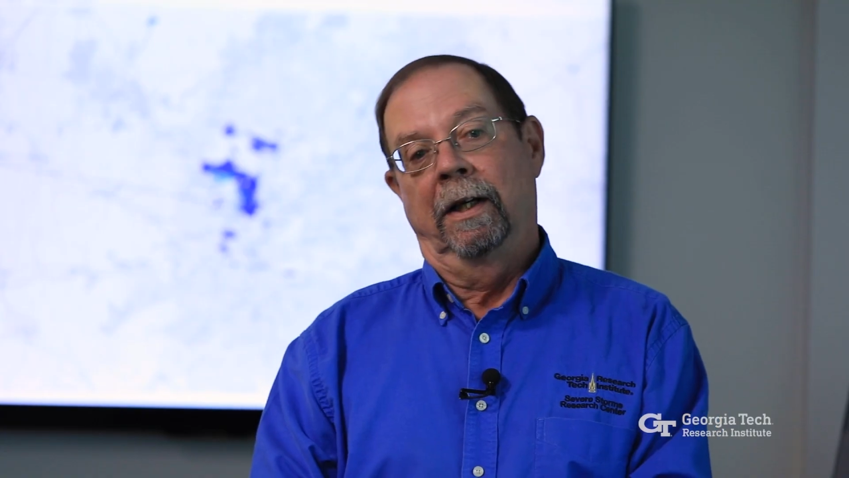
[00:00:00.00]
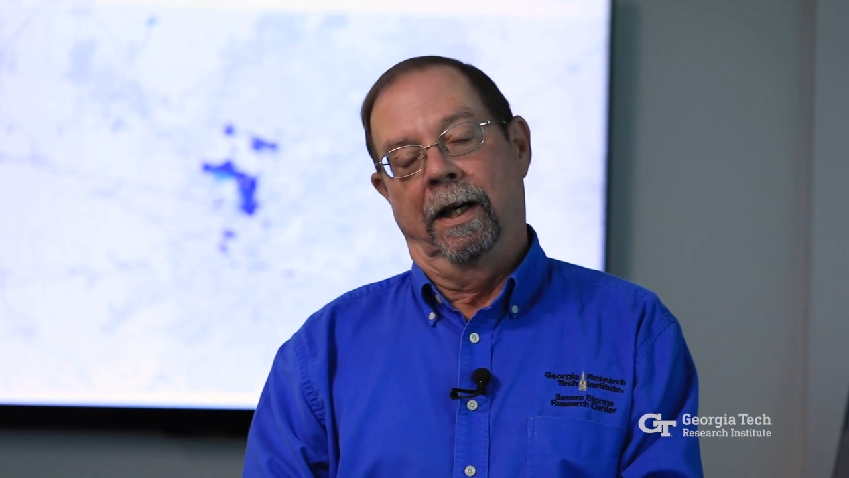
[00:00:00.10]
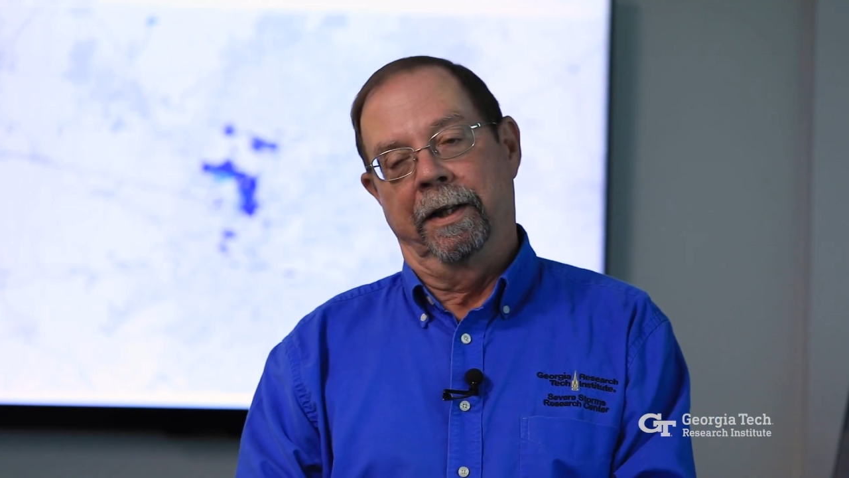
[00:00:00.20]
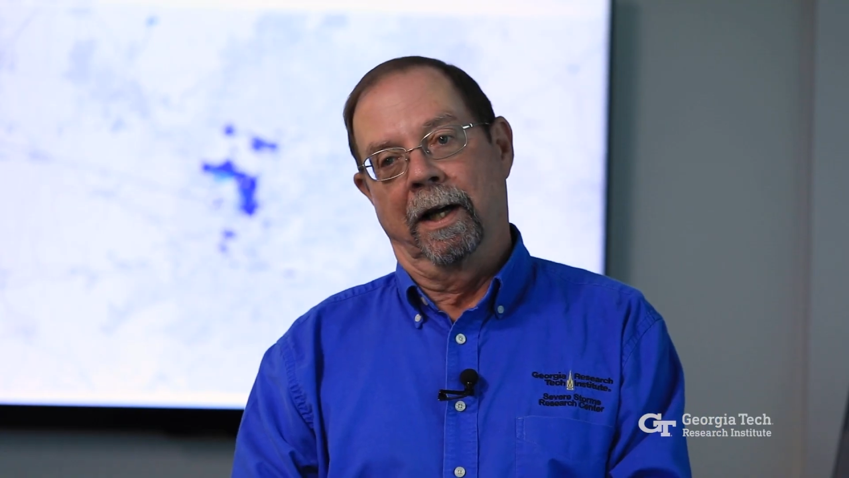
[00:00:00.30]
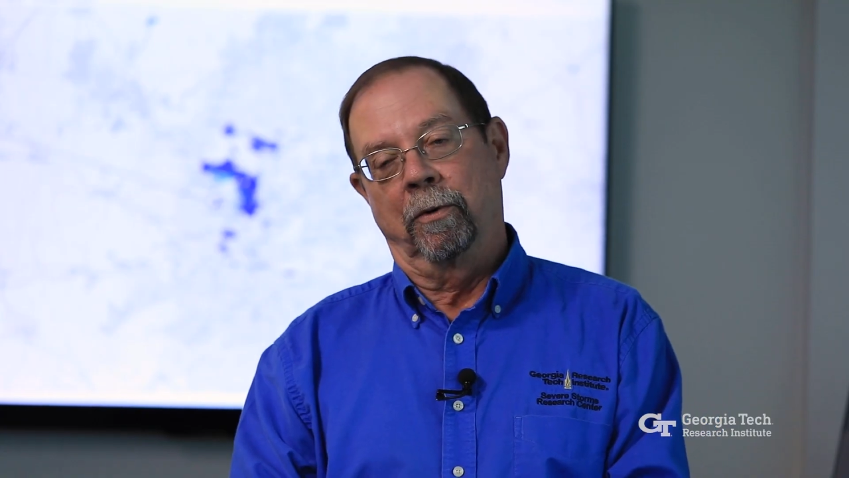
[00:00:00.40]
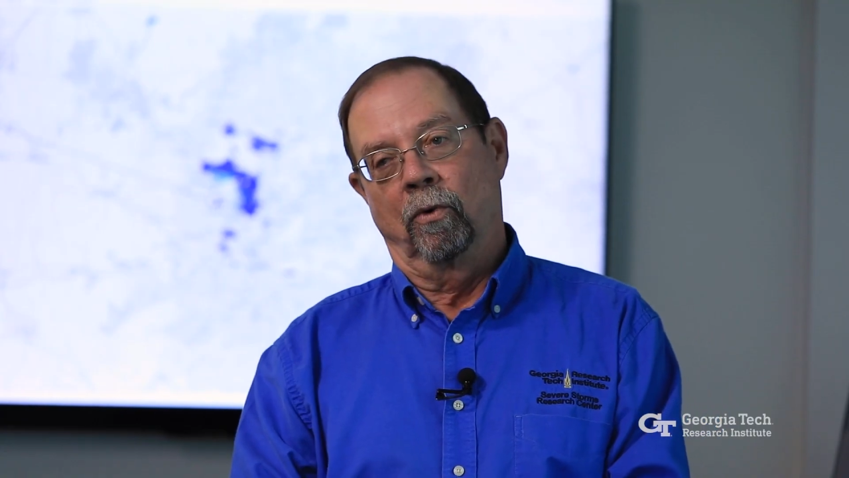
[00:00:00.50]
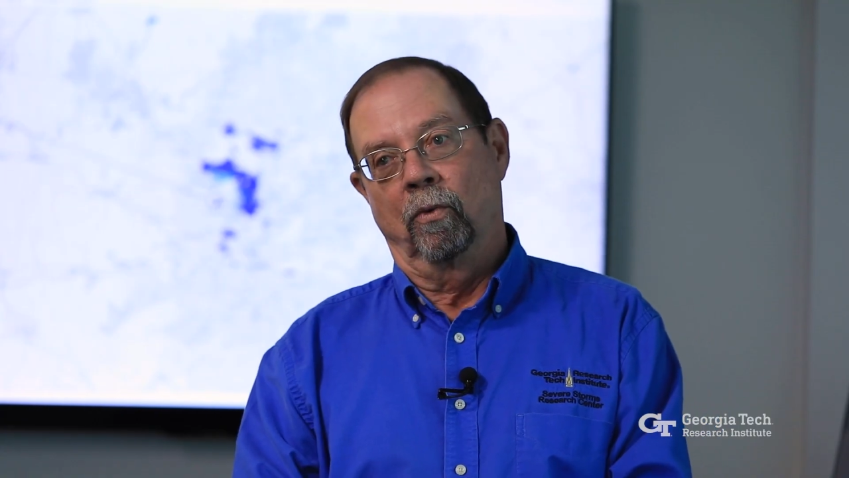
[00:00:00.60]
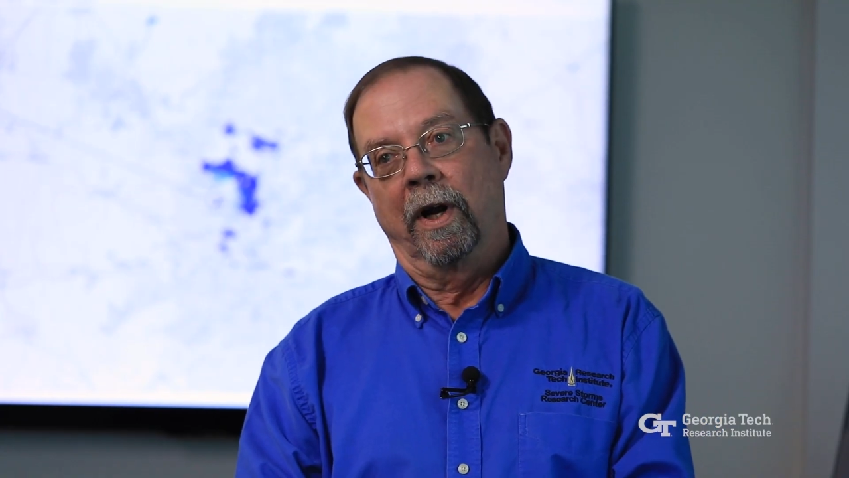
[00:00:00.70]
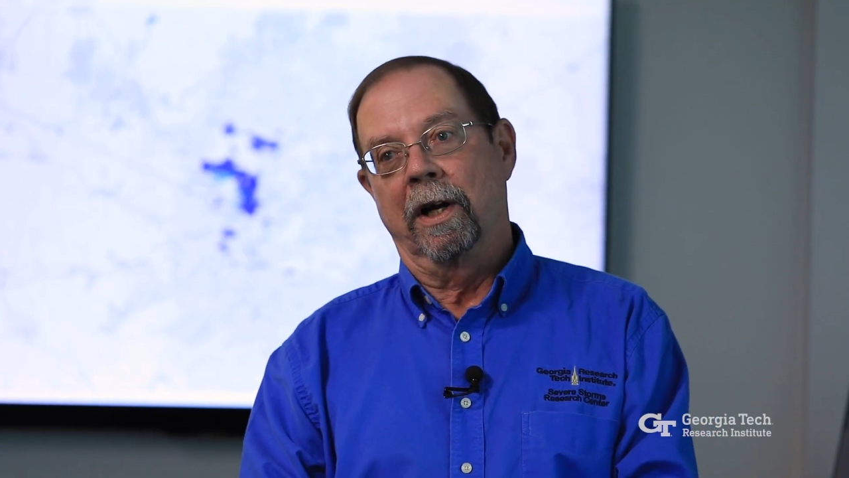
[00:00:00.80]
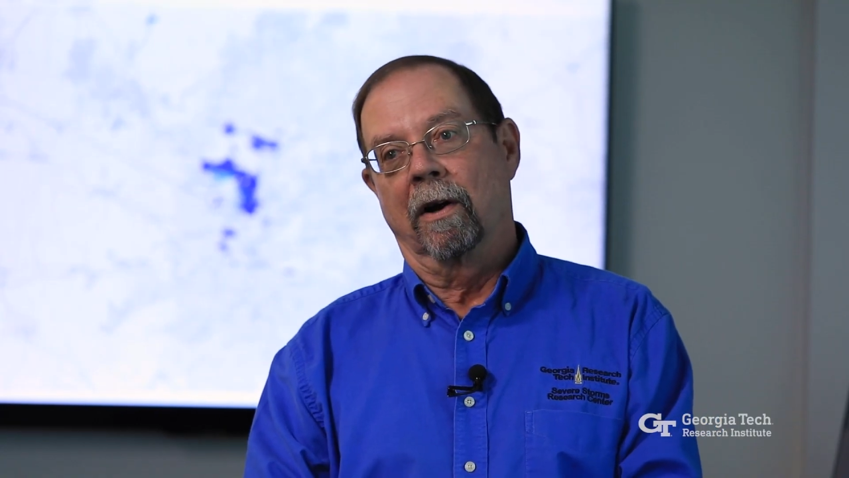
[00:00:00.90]
And that
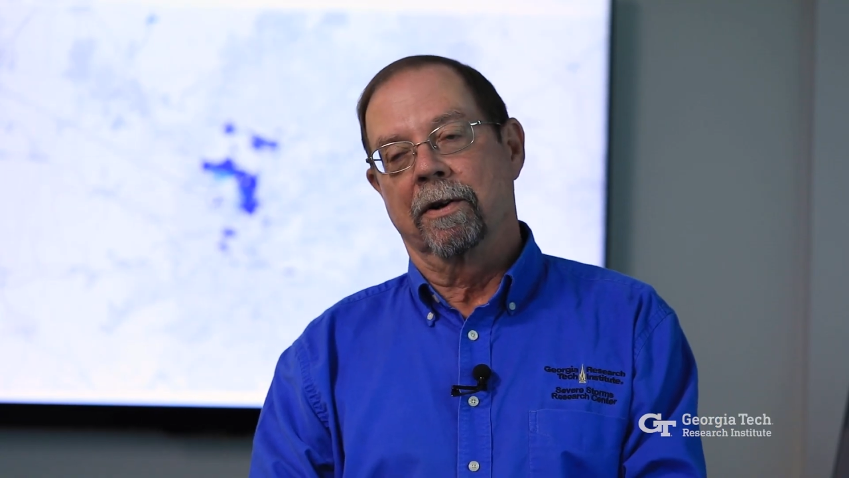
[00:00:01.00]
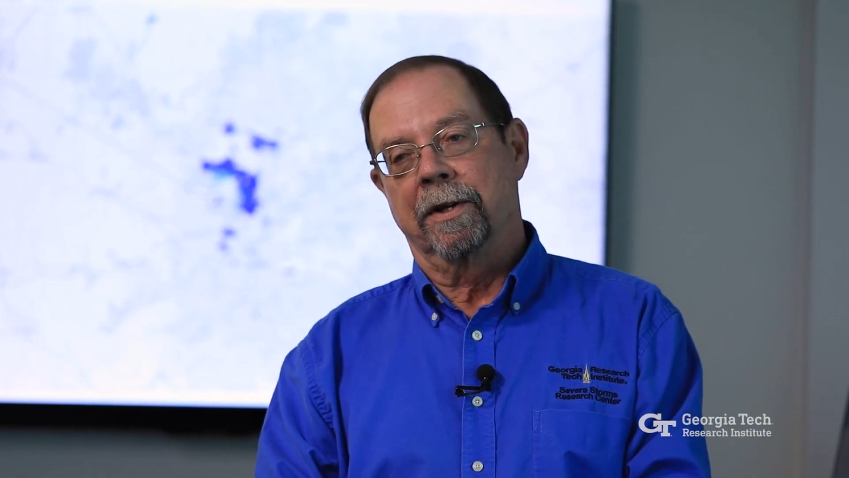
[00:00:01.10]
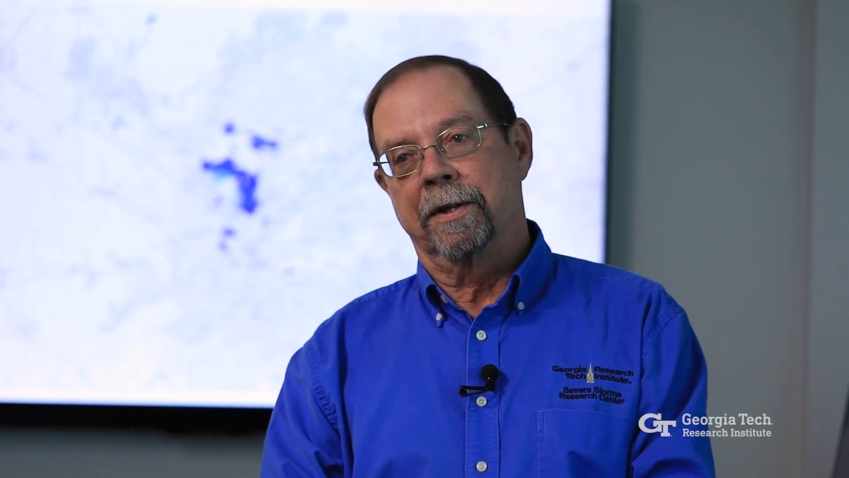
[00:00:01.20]
radar is